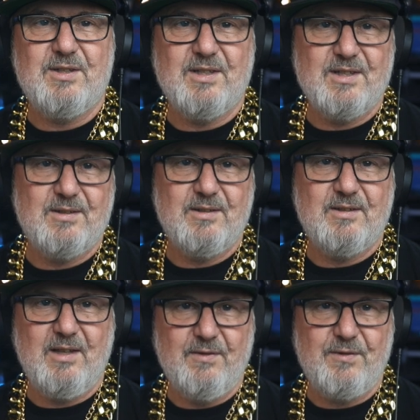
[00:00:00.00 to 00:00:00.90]
is
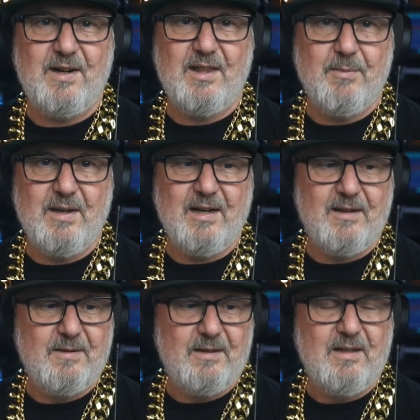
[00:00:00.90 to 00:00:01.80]
in front of the meter.
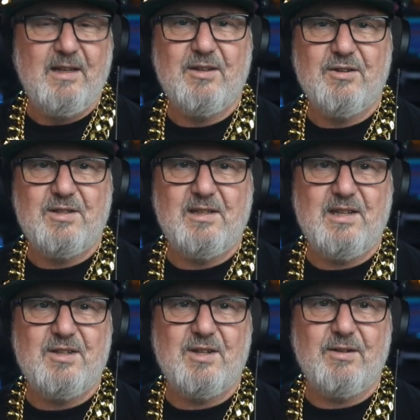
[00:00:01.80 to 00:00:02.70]
And
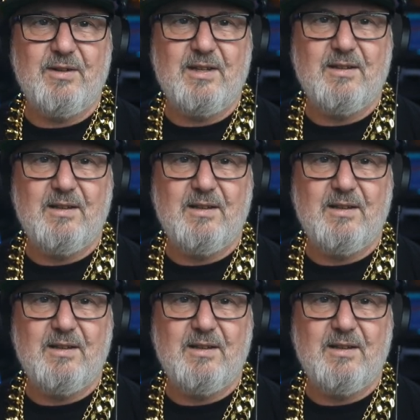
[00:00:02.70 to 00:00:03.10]
utilities generally